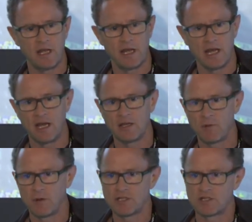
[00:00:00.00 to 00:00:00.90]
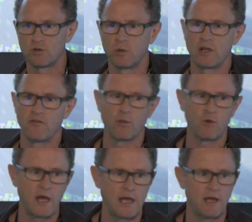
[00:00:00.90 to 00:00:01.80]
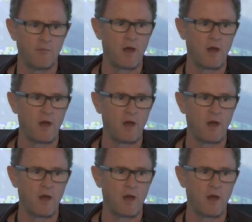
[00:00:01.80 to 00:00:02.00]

uh, you probably just saw went over the wire,